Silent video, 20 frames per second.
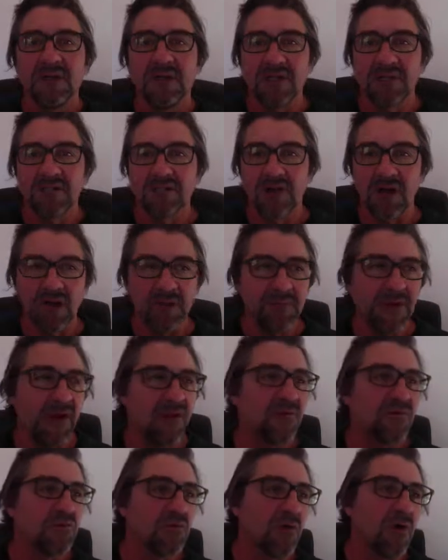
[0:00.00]
let's talk
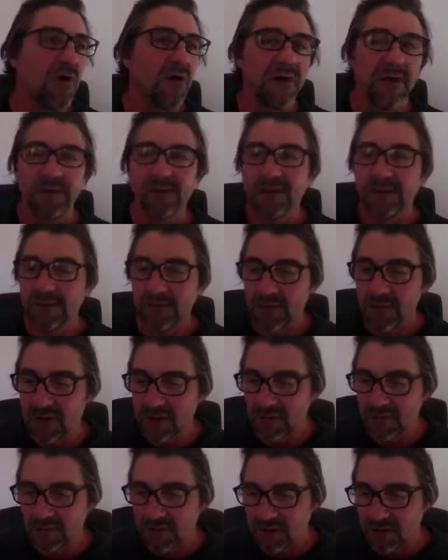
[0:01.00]
about drawing. You may,
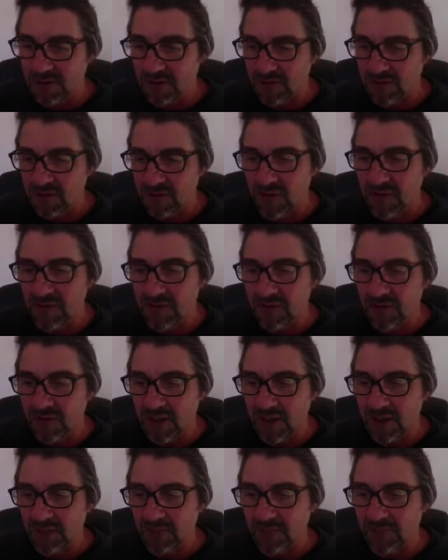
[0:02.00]
create a new
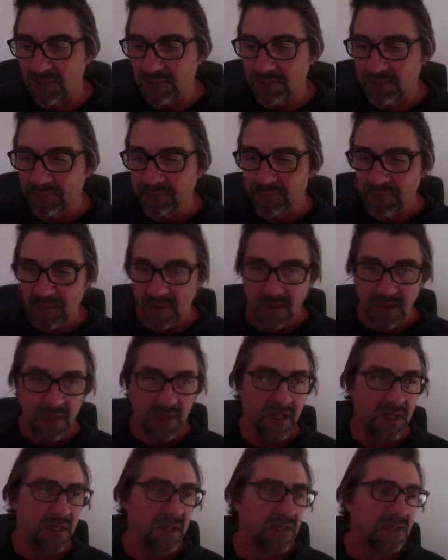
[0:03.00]
layer,
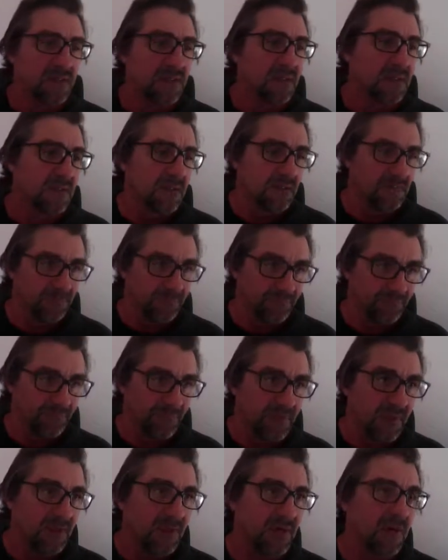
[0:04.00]
and
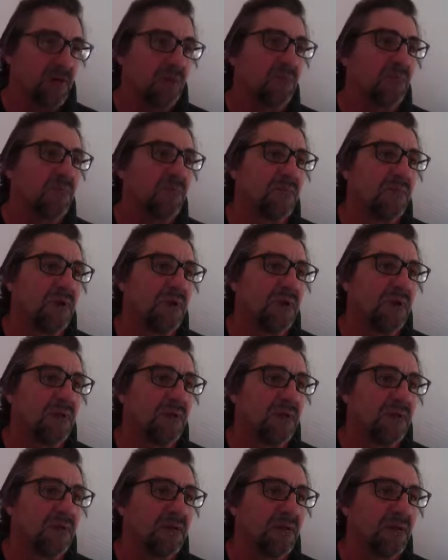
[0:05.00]
you're
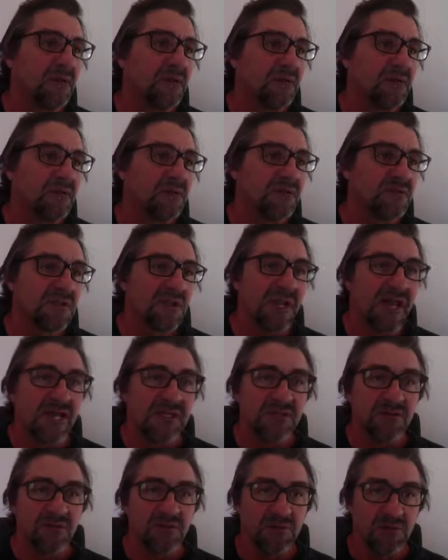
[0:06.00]
going to use the
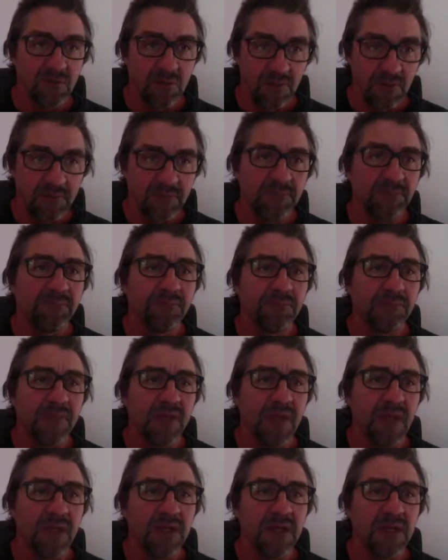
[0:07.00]
lasso tool.
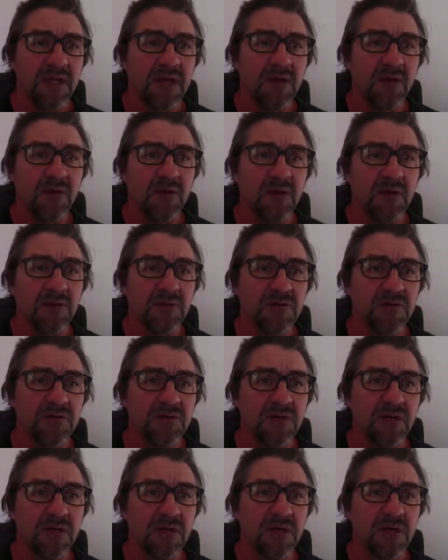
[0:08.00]
And here you're just
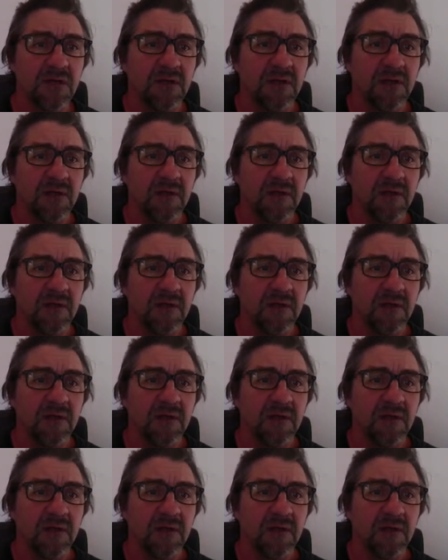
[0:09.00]
going to,